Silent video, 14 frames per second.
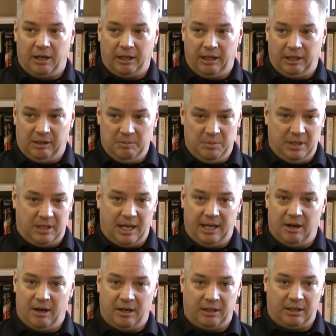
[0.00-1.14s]
it can be
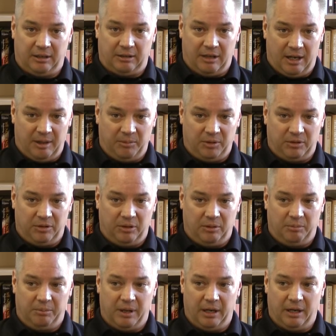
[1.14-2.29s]
chaotic at times,
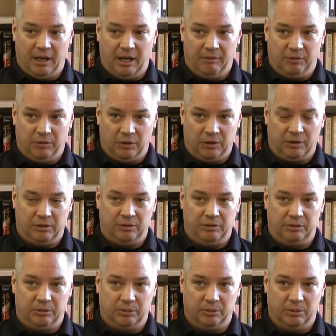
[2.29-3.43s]
but I've learned
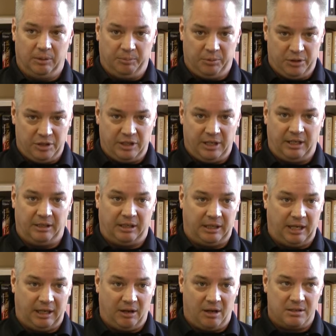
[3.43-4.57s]
to appreciate the
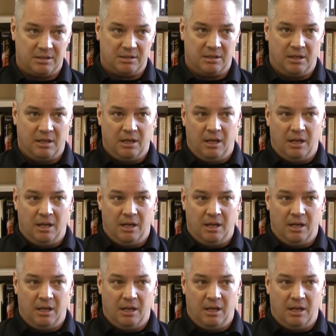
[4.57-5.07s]
chaos,